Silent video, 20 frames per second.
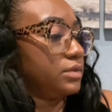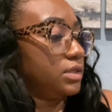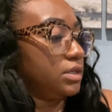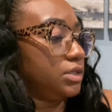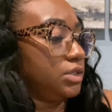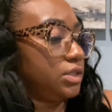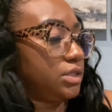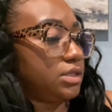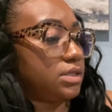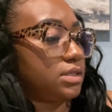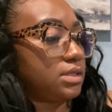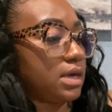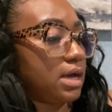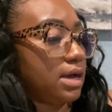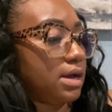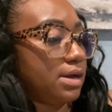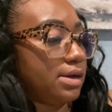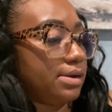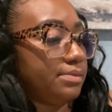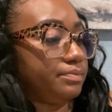just
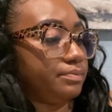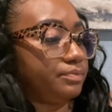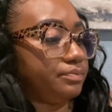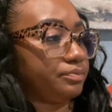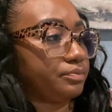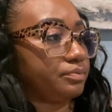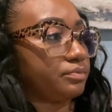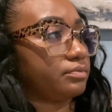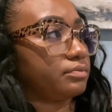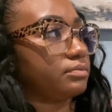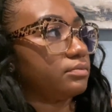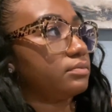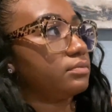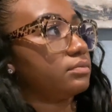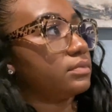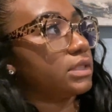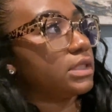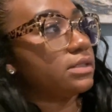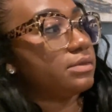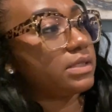some
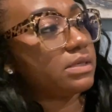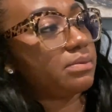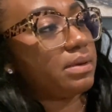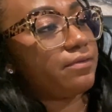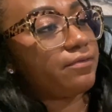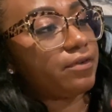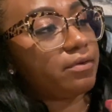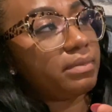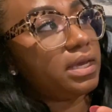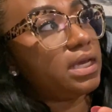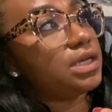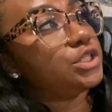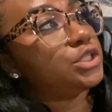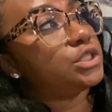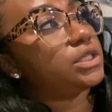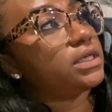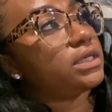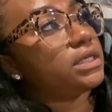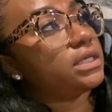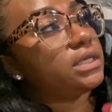
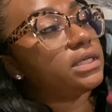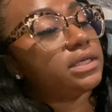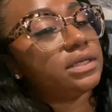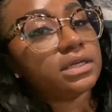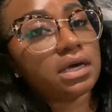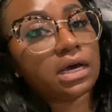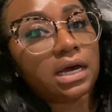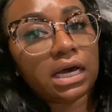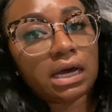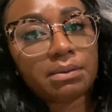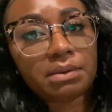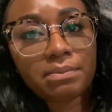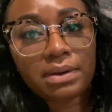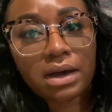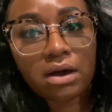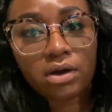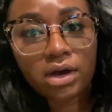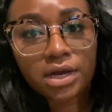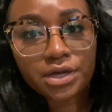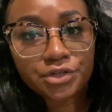information
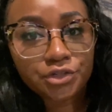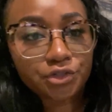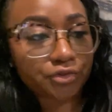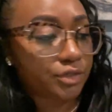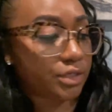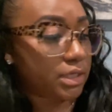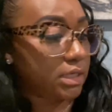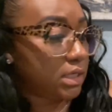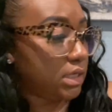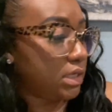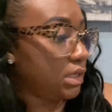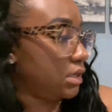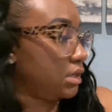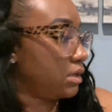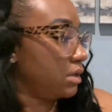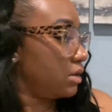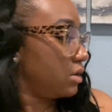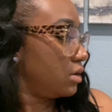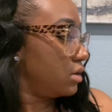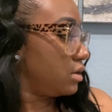about
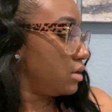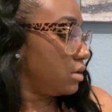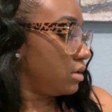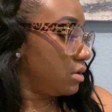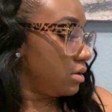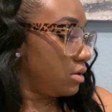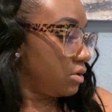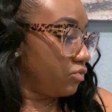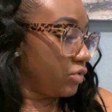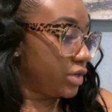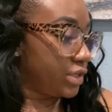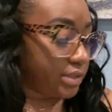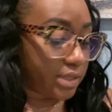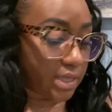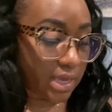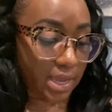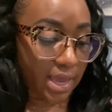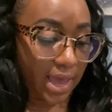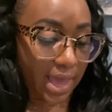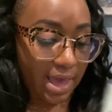Unjury, which
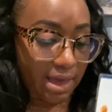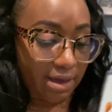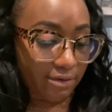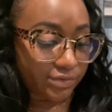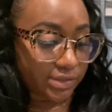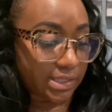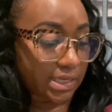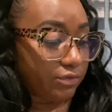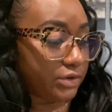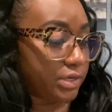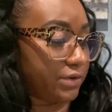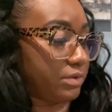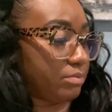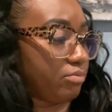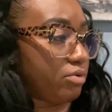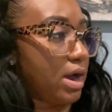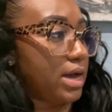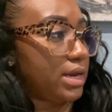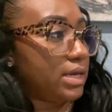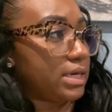they have several different
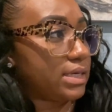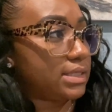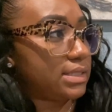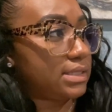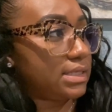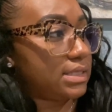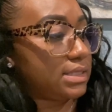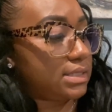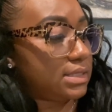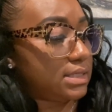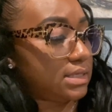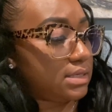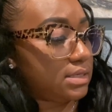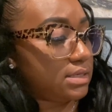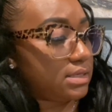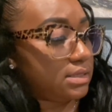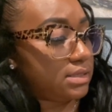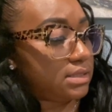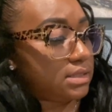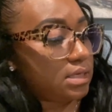products. This
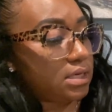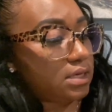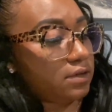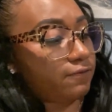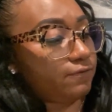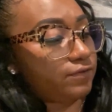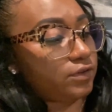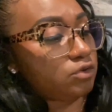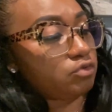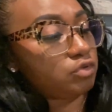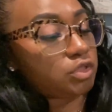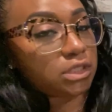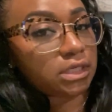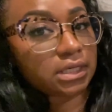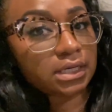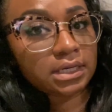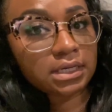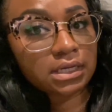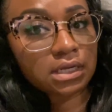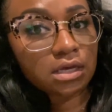is the
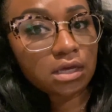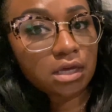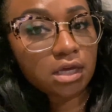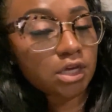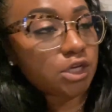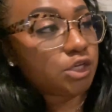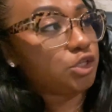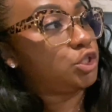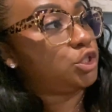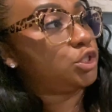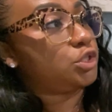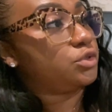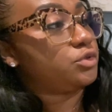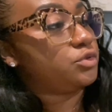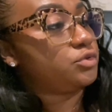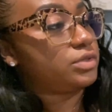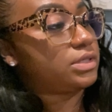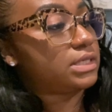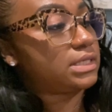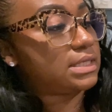Fusion
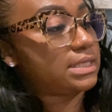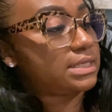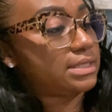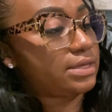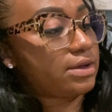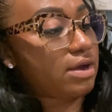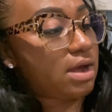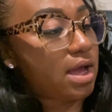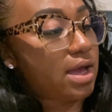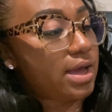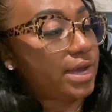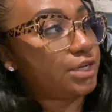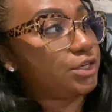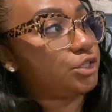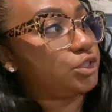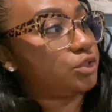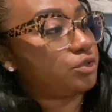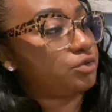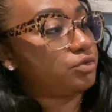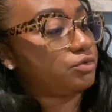Chews. This is their Iron
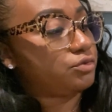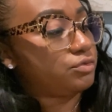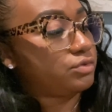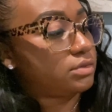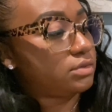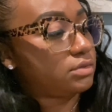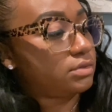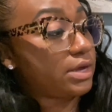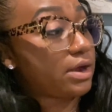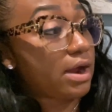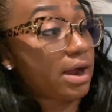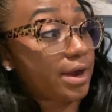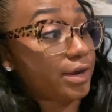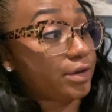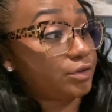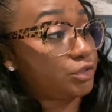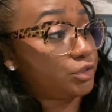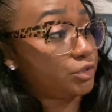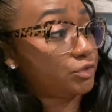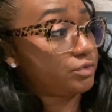Chews.
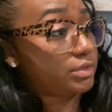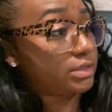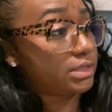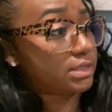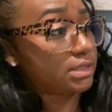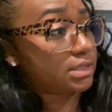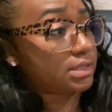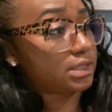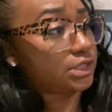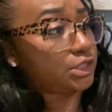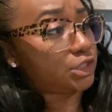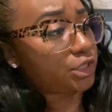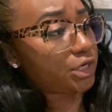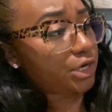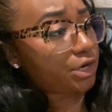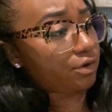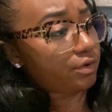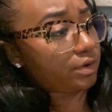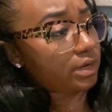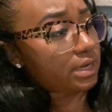This is a
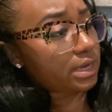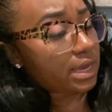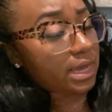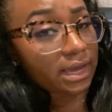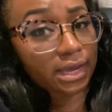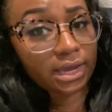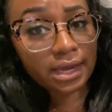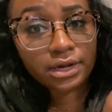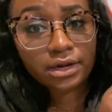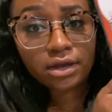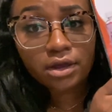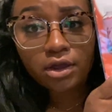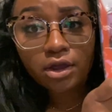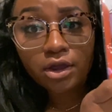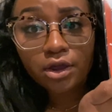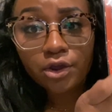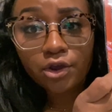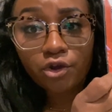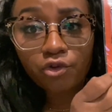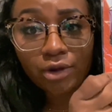cherry and
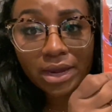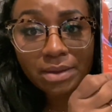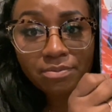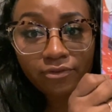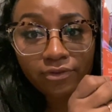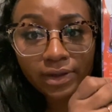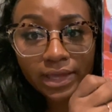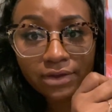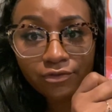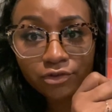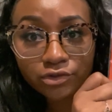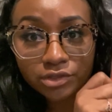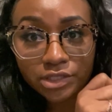grape flavor. So